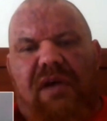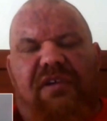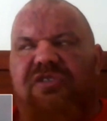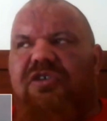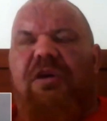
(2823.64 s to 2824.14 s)
Have I
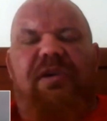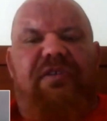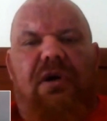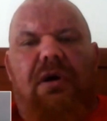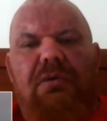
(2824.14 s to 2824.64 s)
just got a bit
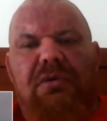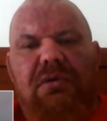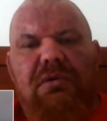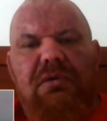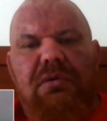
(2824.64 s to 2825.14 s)
cold?
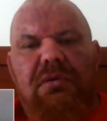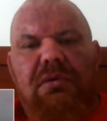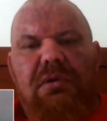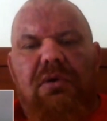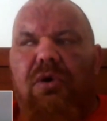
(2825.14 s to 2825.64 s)

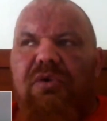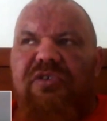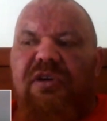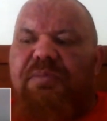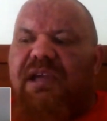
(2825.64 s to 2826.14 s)
Or is
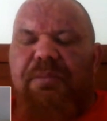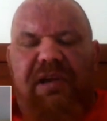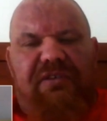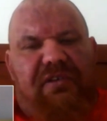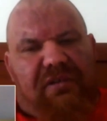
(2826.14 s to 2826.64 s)
there a bigger
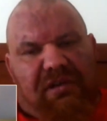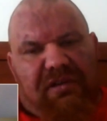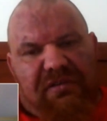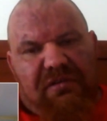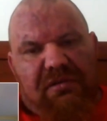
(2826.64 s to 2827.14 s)
picture to
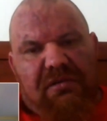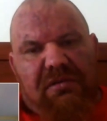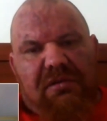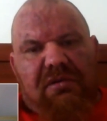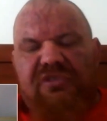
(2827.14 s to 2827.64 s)
this?
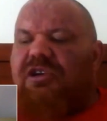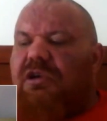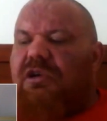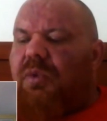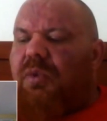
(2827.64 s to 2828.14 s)
So
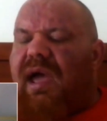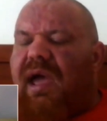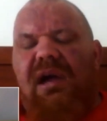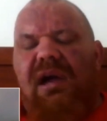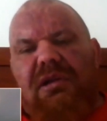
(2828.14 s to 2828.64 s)
you're
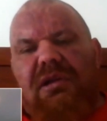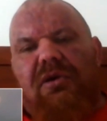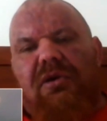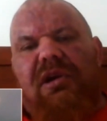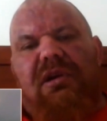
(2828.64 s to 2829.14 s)
aware and you're
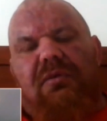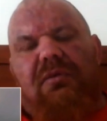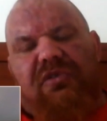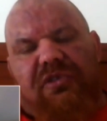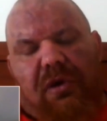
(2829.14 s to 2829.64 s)
looking at
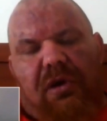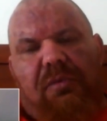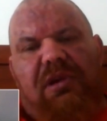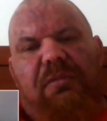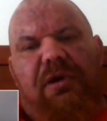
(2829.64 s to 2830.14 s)
what's going on with
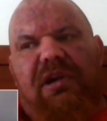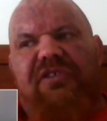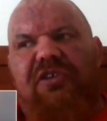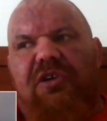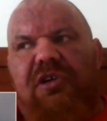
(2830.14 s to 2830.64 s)
your body
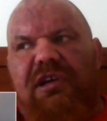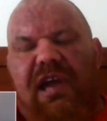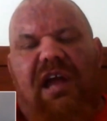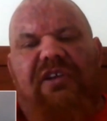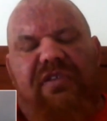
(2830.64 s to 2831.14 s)
so you can
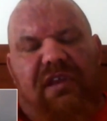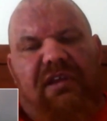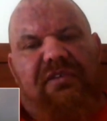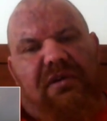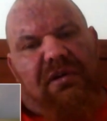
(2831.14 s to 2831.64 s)
catch
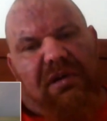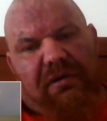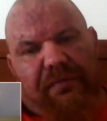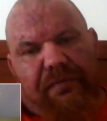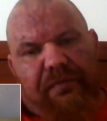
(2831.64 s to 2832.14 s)
things early.
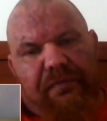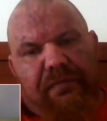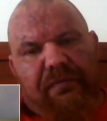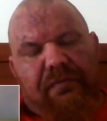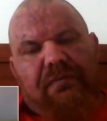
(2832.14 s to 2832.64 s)

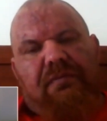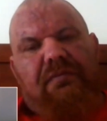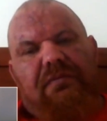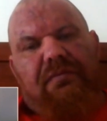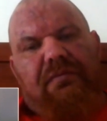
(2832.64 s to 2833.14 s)
And what are
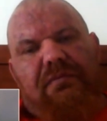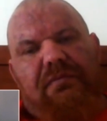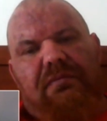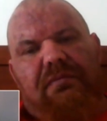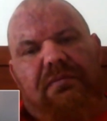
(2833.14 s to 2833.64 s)
some of these
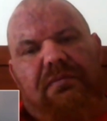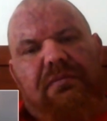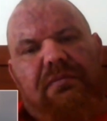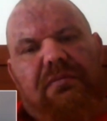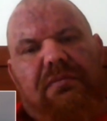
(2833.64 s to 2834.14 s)
warning
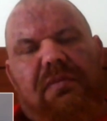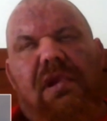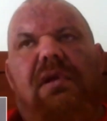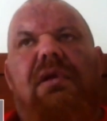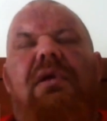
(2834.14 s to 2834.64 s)
signs,
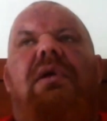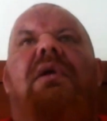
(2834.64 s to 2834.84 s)
the early